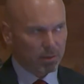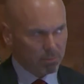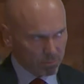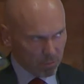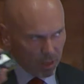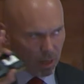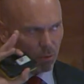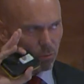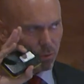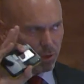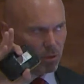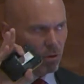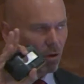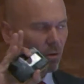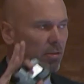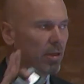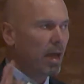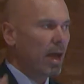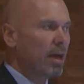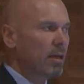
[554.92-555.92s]
now we know
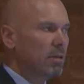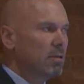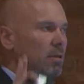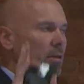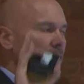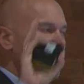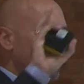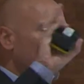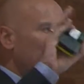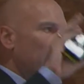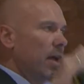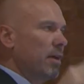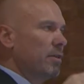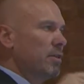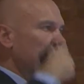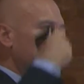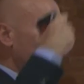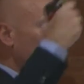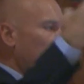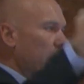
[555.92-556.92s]
that.
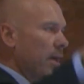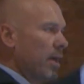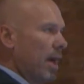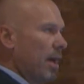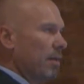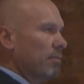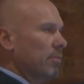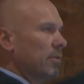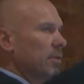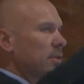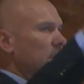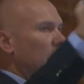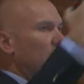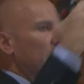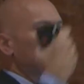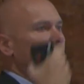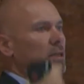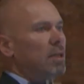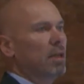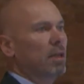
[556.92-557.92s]
Display
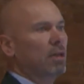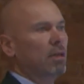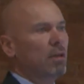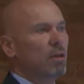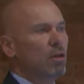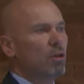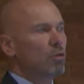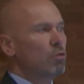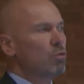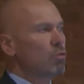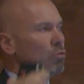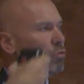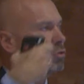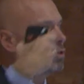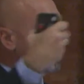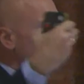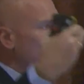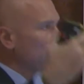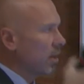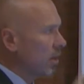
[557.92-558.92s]
advertising
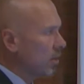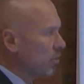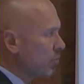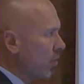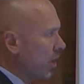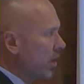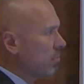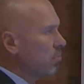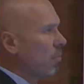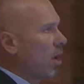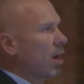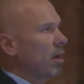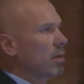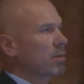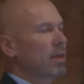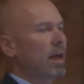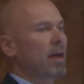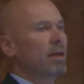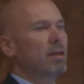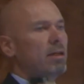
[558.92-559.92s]
using a trademark
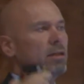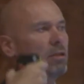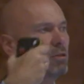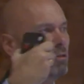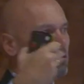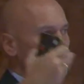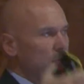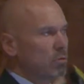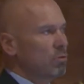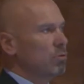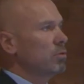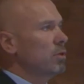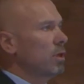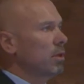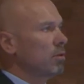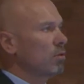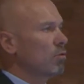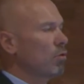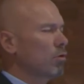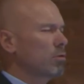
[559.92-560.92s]
that is used in
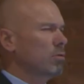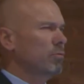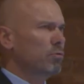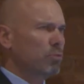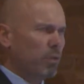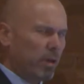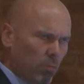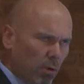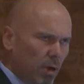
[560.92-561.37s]
the course of trade.